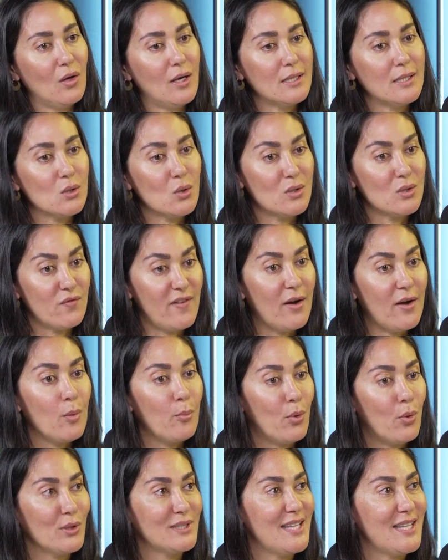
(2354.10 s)
So it's very
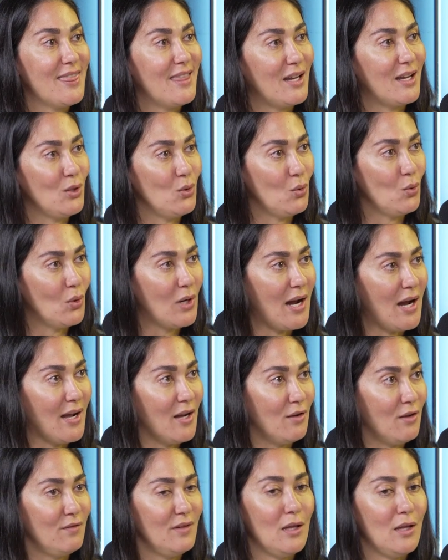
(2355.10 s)
important that you kind
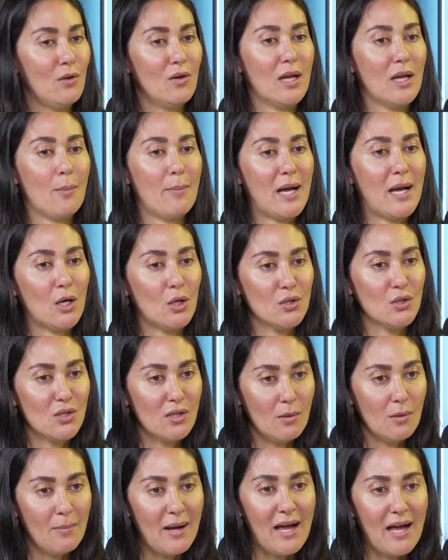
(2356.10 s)
of either get back onto
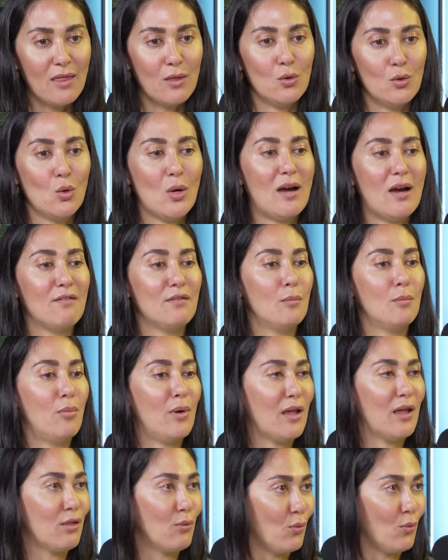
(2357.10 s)
the mat, or you have the
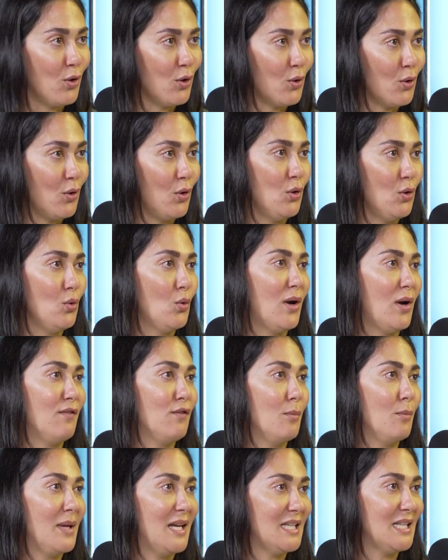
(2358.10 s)
breath work, or you have
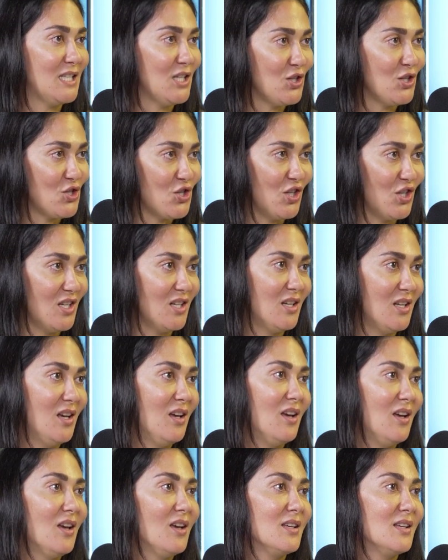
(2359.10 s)
your meditation.
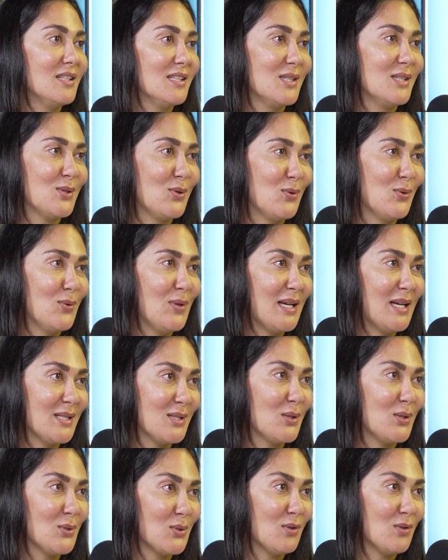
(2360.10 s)
So that's
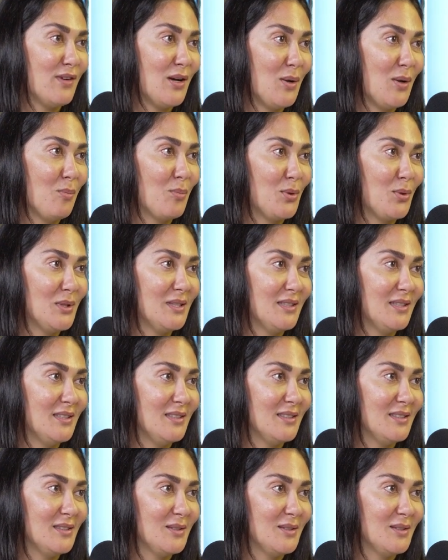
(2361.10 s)
also very important.